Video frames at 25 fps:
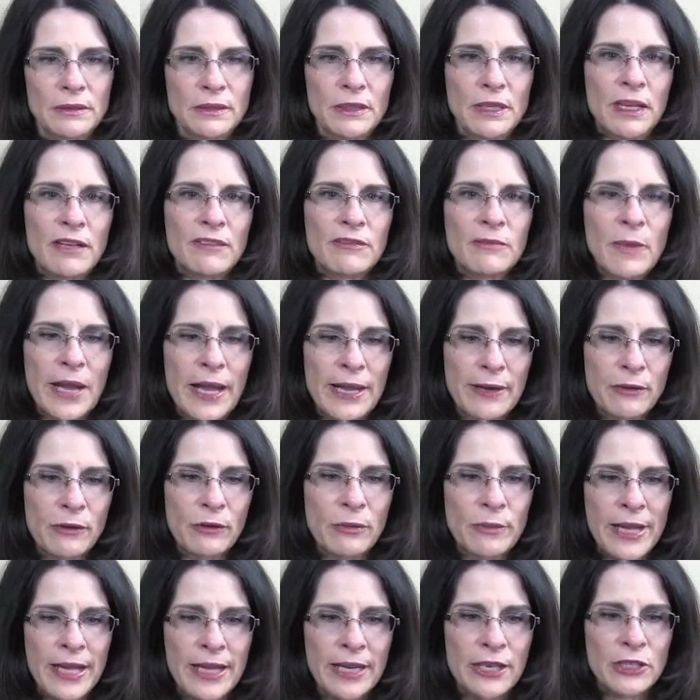of
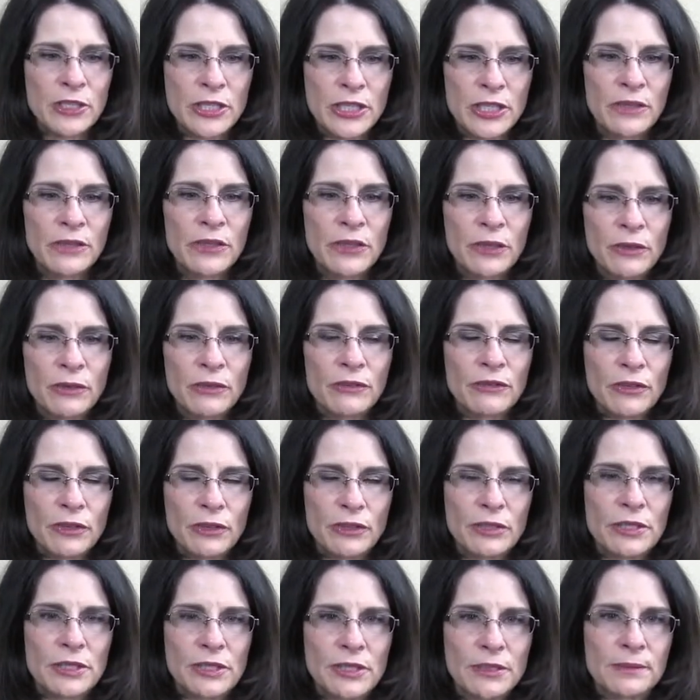micromanaging the
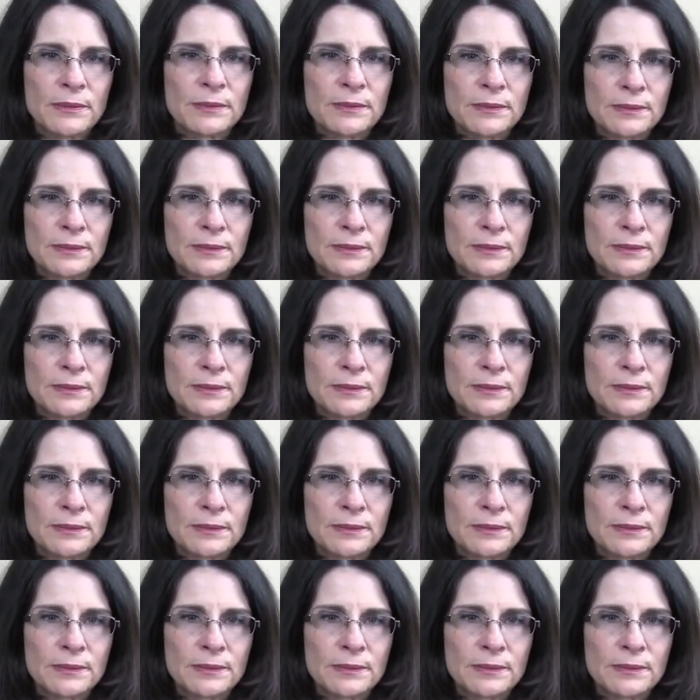universe.